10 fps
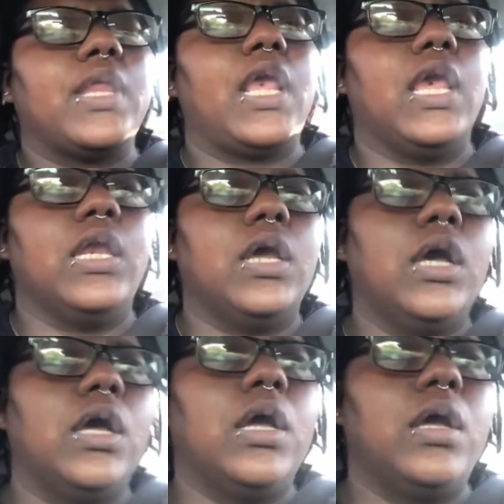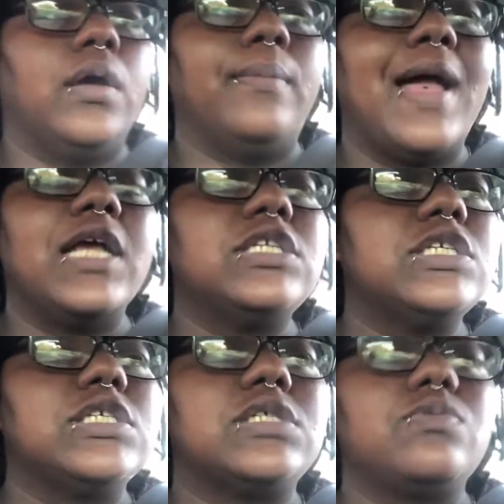And I
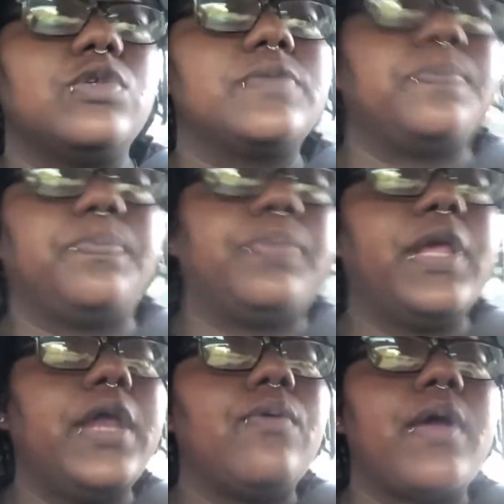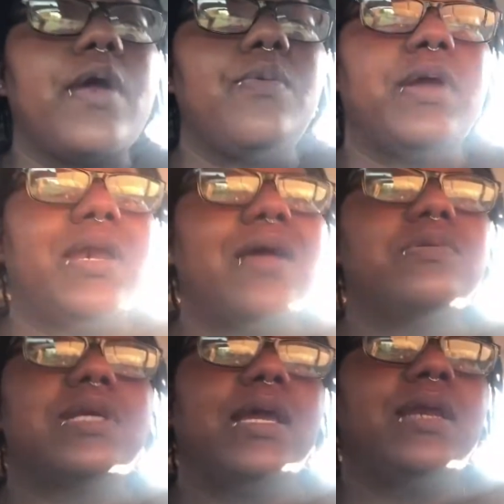just was playing around with it, and I was like,